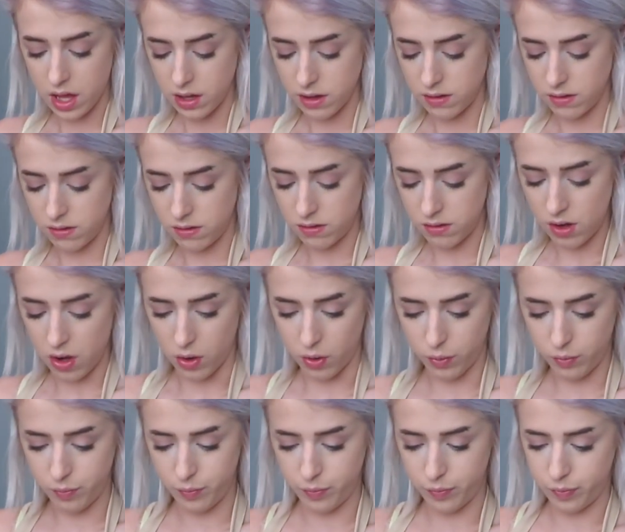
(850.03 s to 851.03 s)

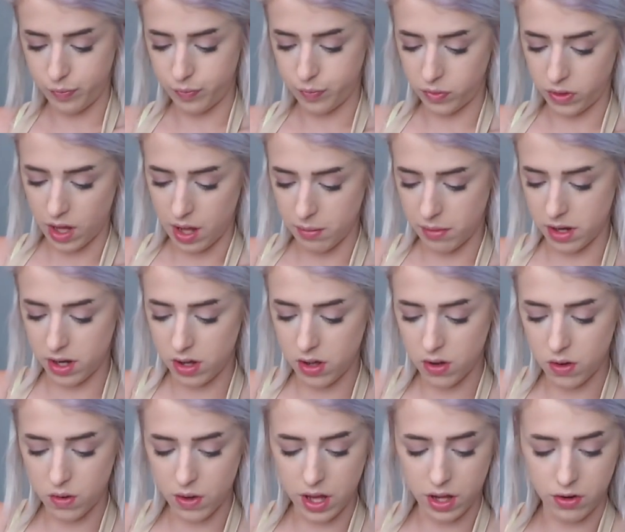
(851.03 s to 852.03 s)
So I'm gonna
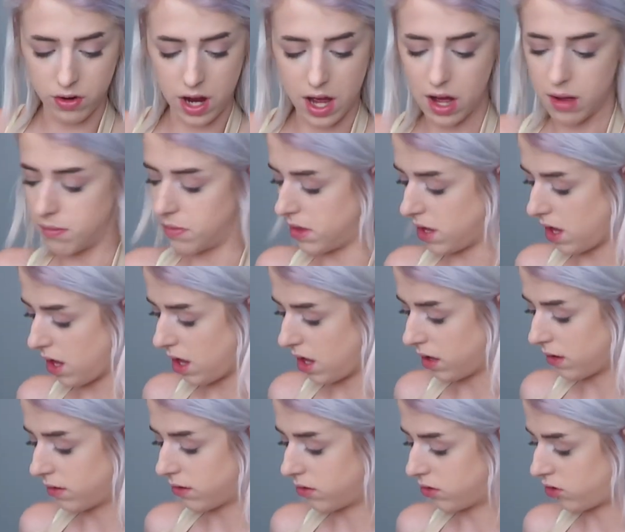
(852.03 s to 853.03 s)
go and grab the
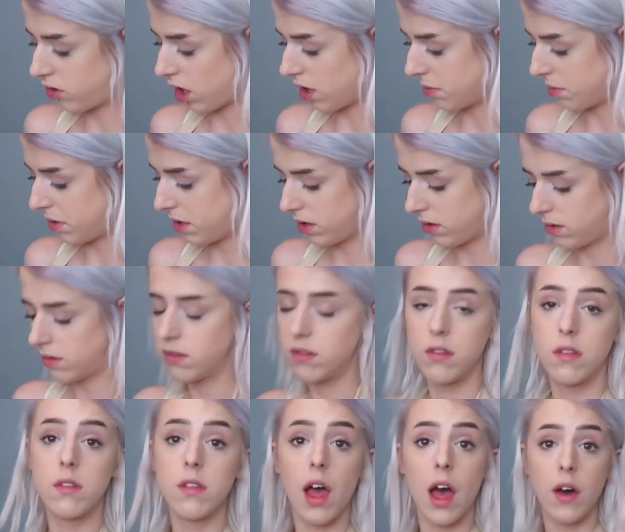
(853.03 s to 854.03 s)

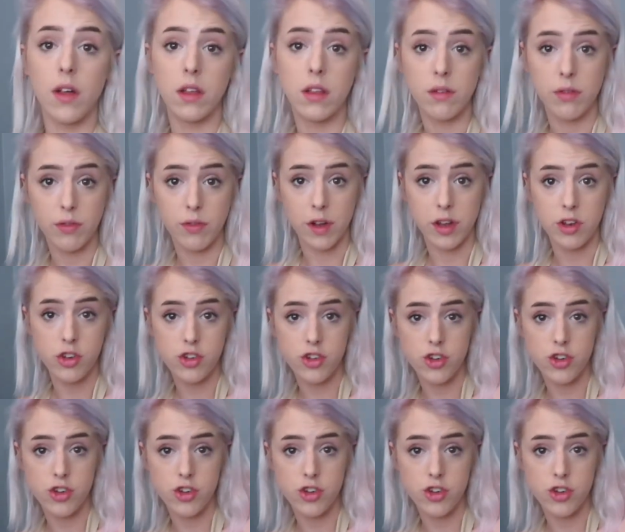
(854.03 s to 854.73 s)
Starbursts out of the fridge.